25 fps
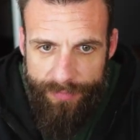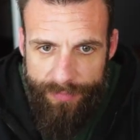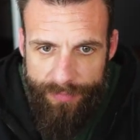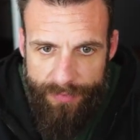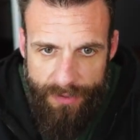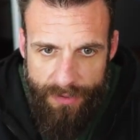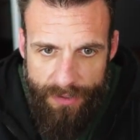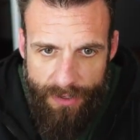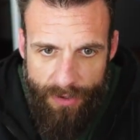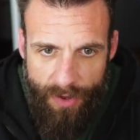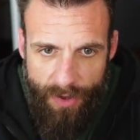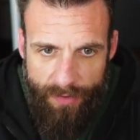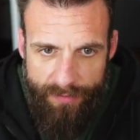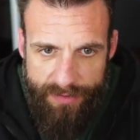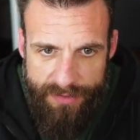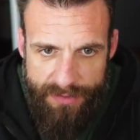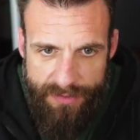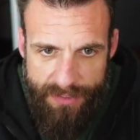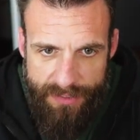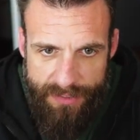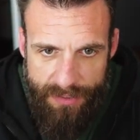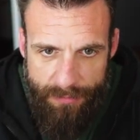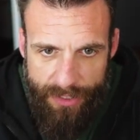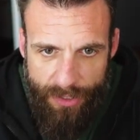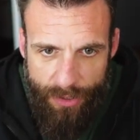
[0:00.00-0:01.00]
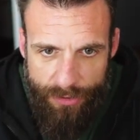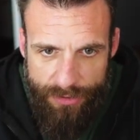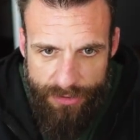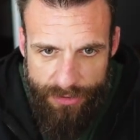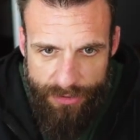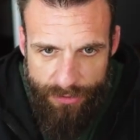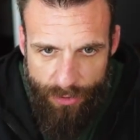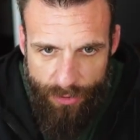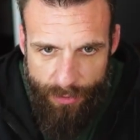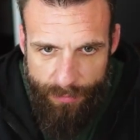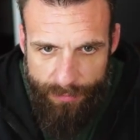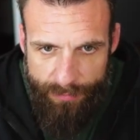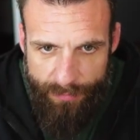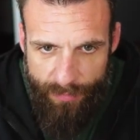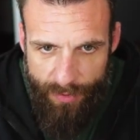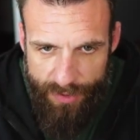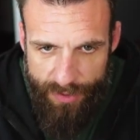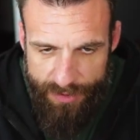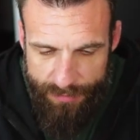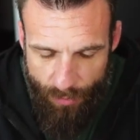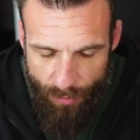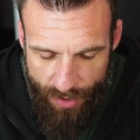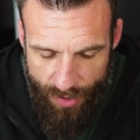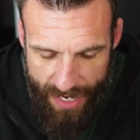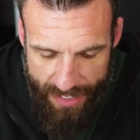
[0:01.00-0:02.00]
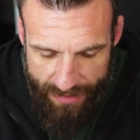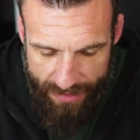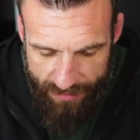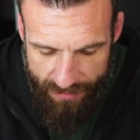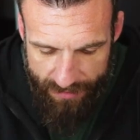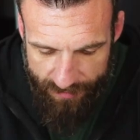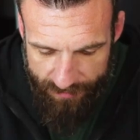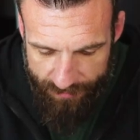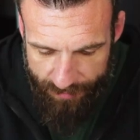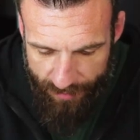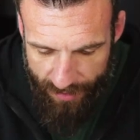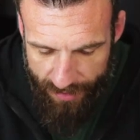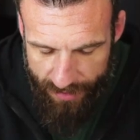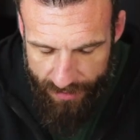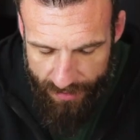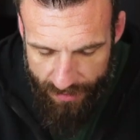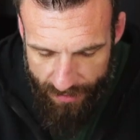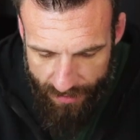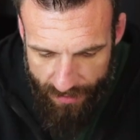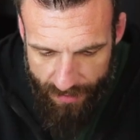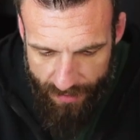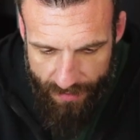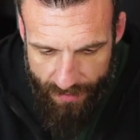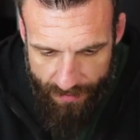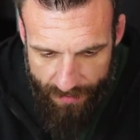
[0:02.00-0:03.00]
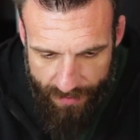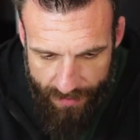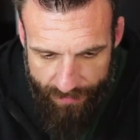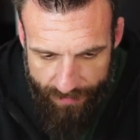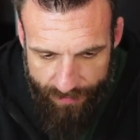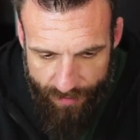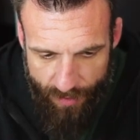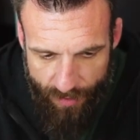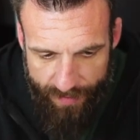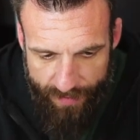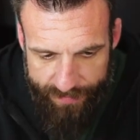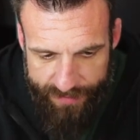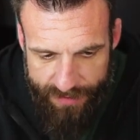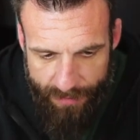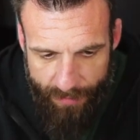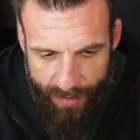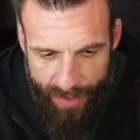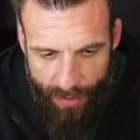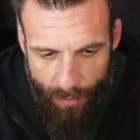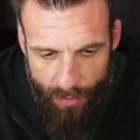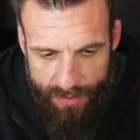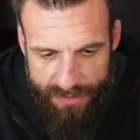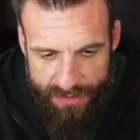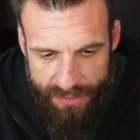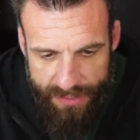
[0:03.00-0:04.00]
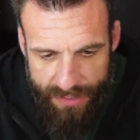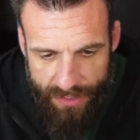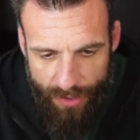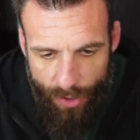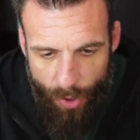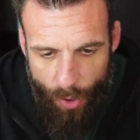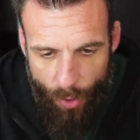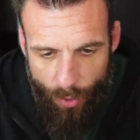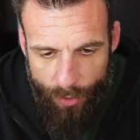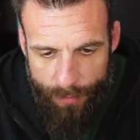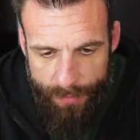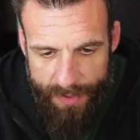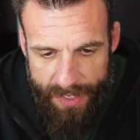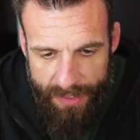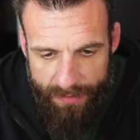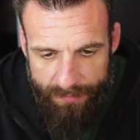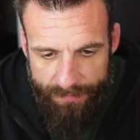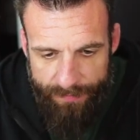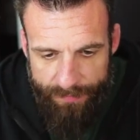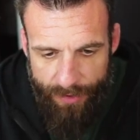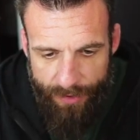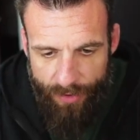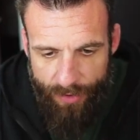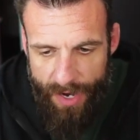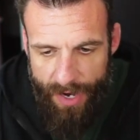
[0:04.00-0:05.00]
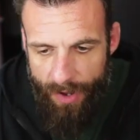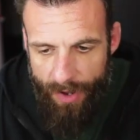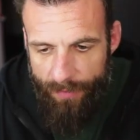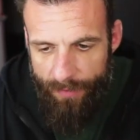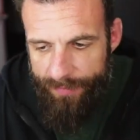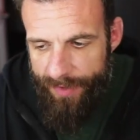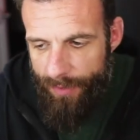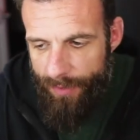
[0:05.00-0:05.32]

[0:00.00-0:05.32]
You know, obviously in my coaching group, I'm much more active, but if you, if somebody wants to get a hold of me and figure out, they